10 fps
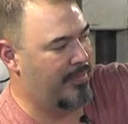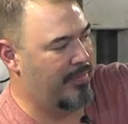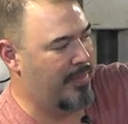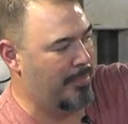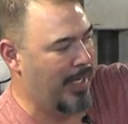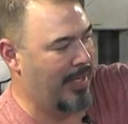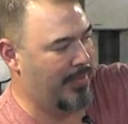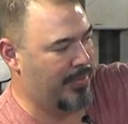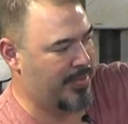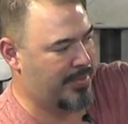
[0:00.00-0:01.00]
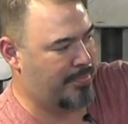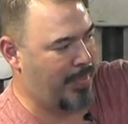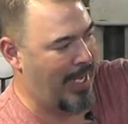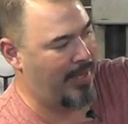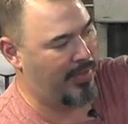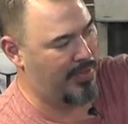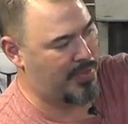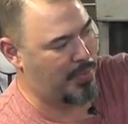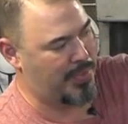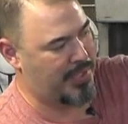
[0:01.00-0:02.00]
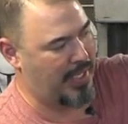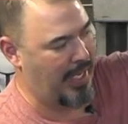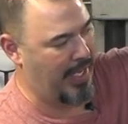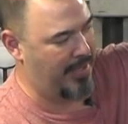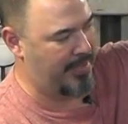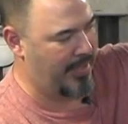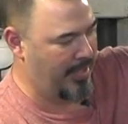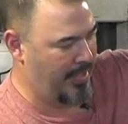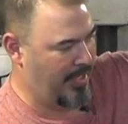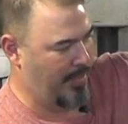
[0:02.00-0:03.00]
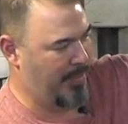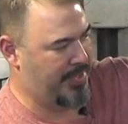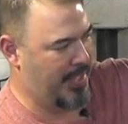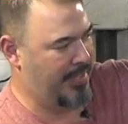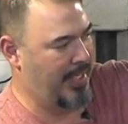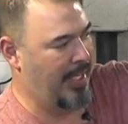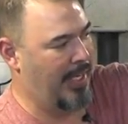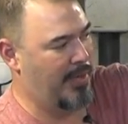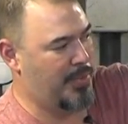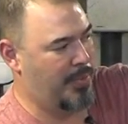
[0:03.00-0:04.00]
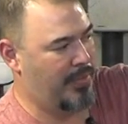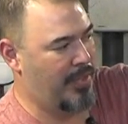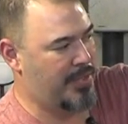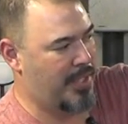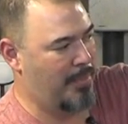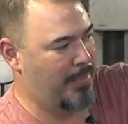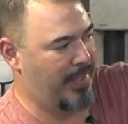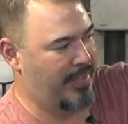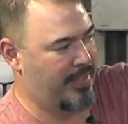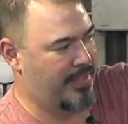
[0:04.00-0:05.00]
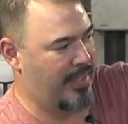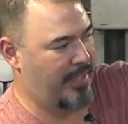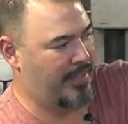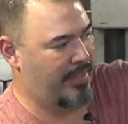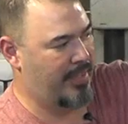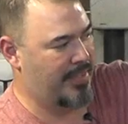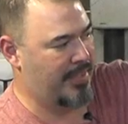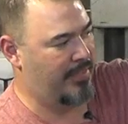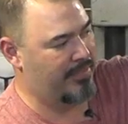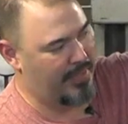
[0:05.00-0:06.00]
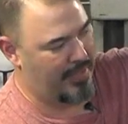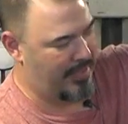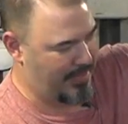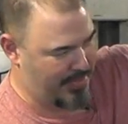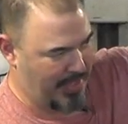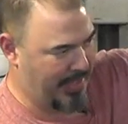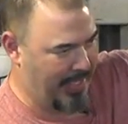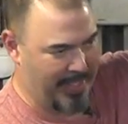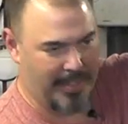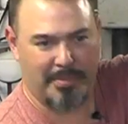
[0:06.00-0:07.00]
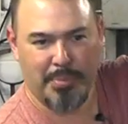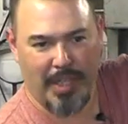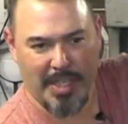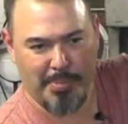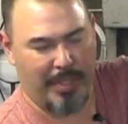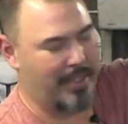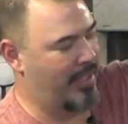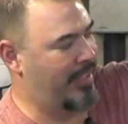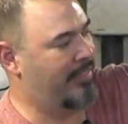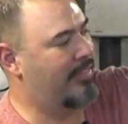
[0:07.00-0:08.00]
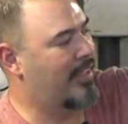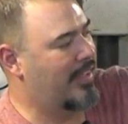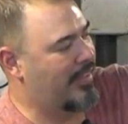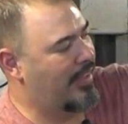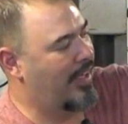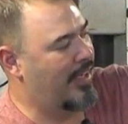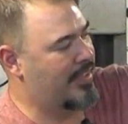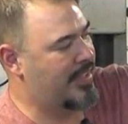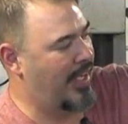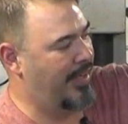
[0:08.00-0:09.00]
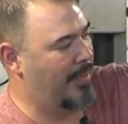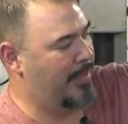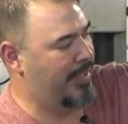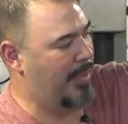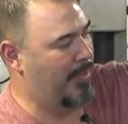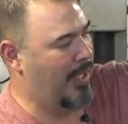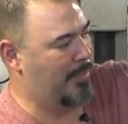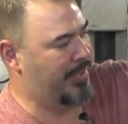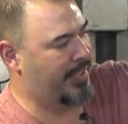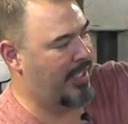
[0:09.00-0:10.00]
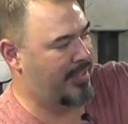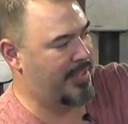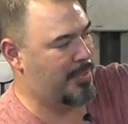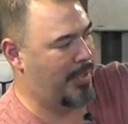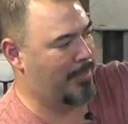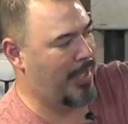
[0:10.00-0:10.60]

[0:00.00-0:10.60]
The model's patterns were scanned, and we sent that out to a large company that has a gigantic plasma cutting setup, and they were able to cut these big